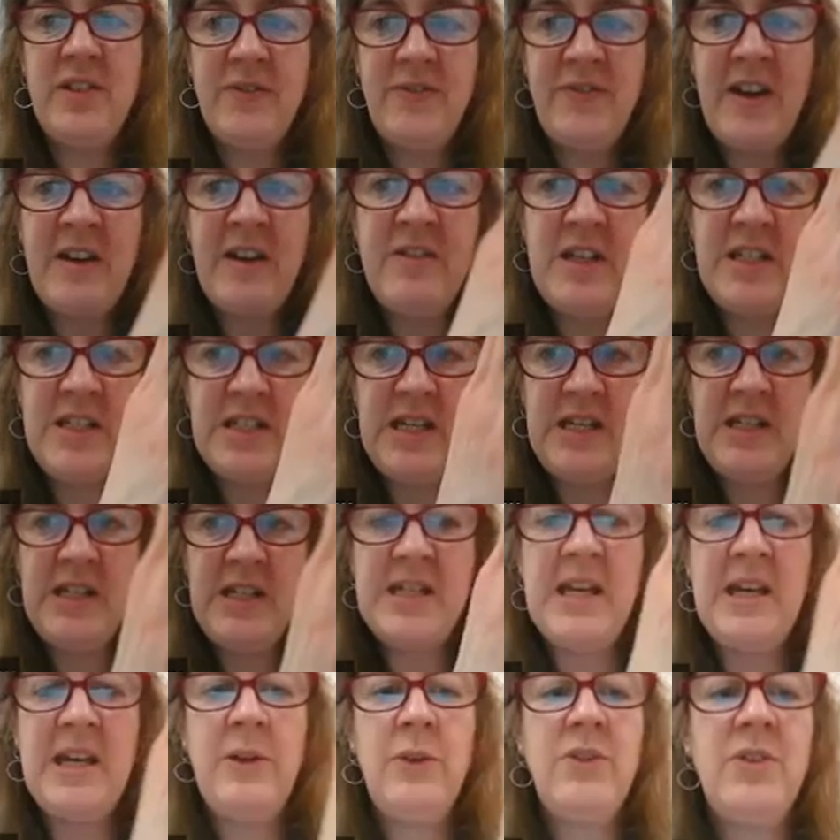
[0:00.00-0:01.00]
a very
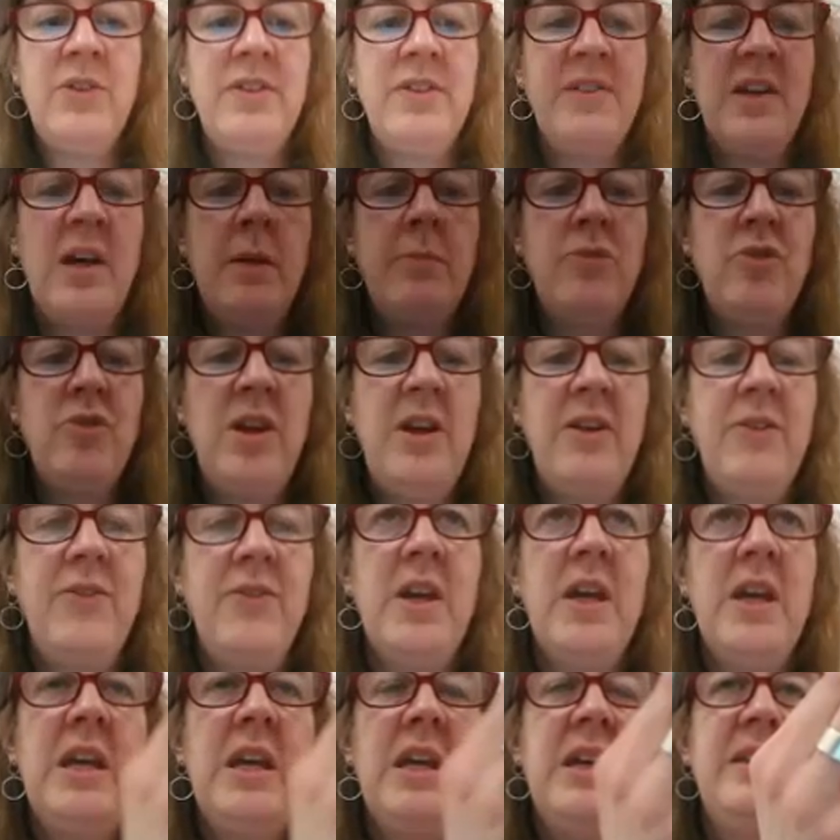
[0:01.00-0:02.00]
detailed design brief
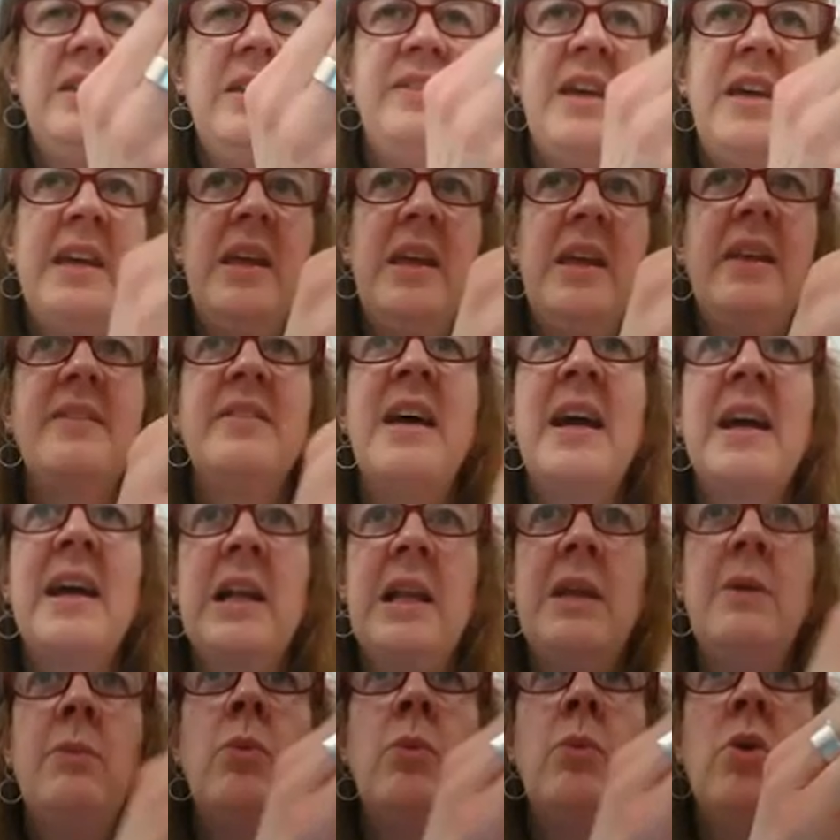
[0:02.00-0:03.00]
saying
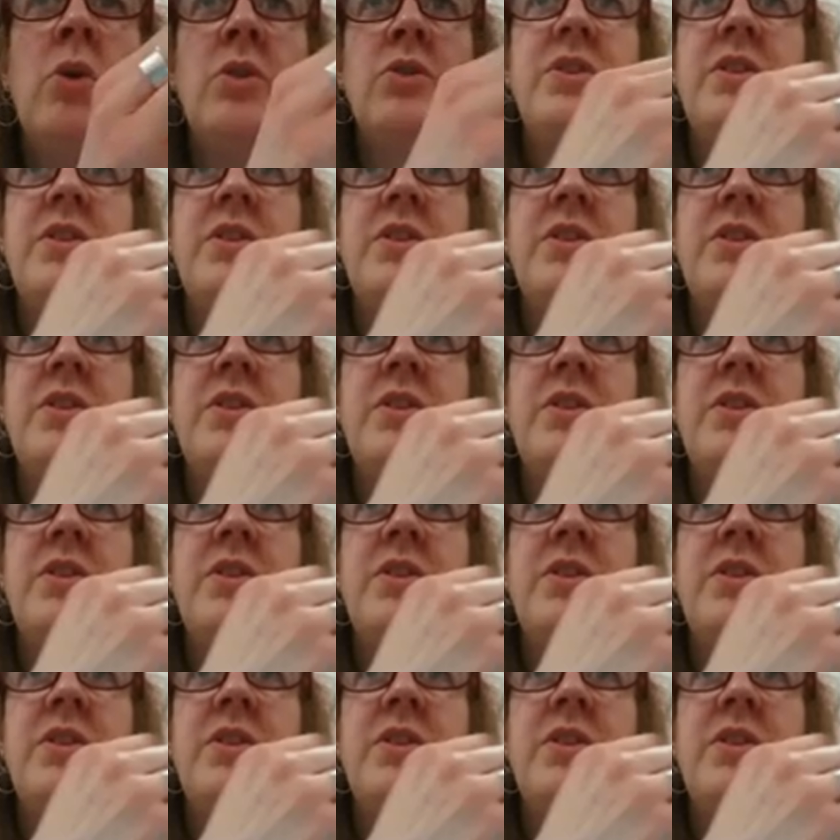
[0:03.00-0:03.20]
exactly what